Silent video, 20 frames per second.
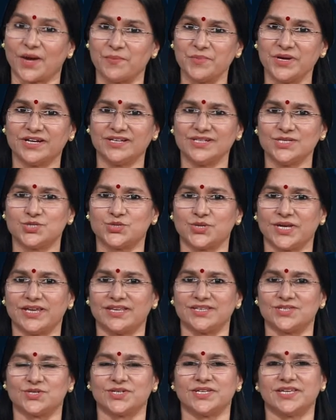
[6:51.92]
Chemical
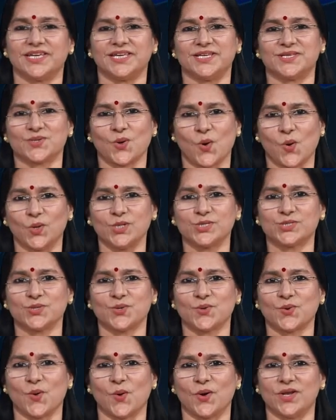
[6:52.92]
change is
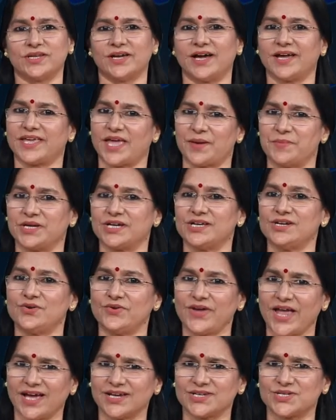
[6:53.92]
also called a chemical
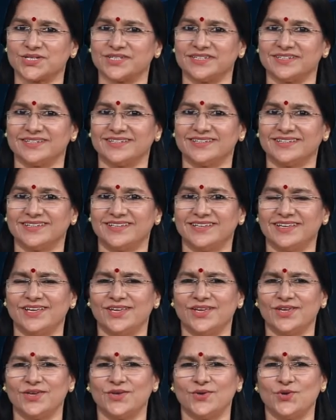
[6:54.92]
reaction.
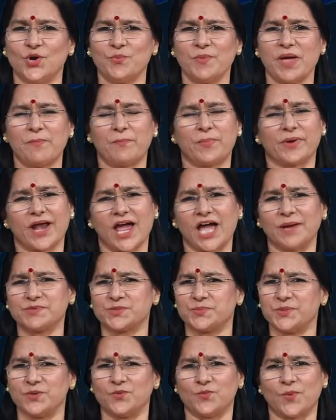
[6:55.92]
You may
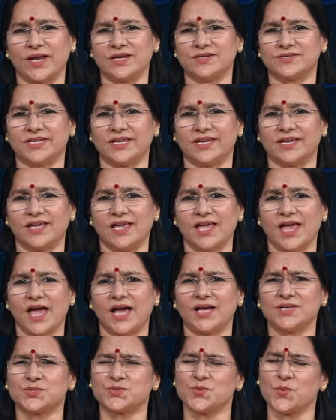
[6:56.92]
perhaps be wondering
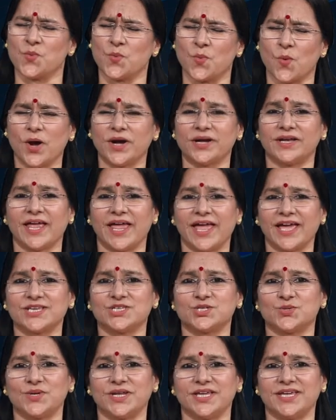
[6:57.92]
as to what
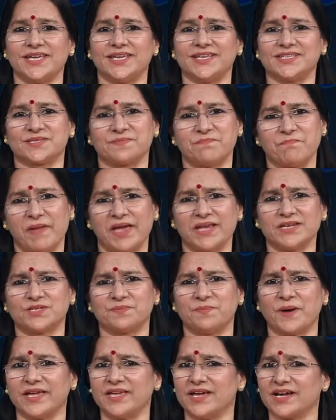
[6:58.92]
actually is
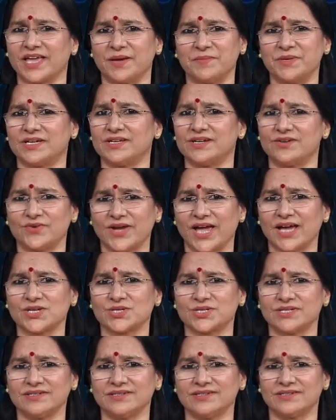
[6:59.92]
meant by a chemical
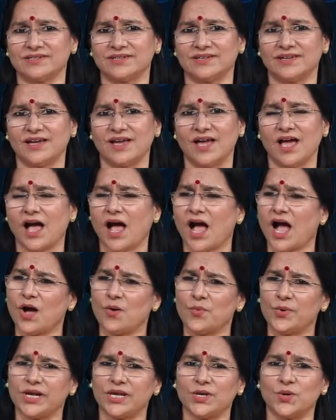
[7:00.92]
reaction. How
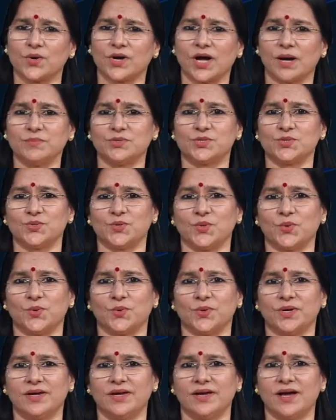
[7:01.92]
will you come to
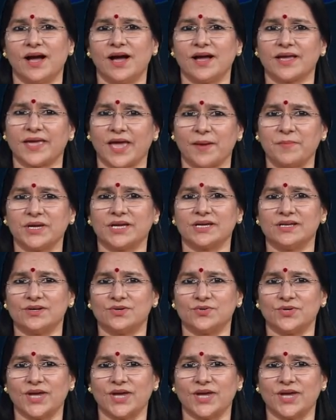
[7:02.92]
know a chemical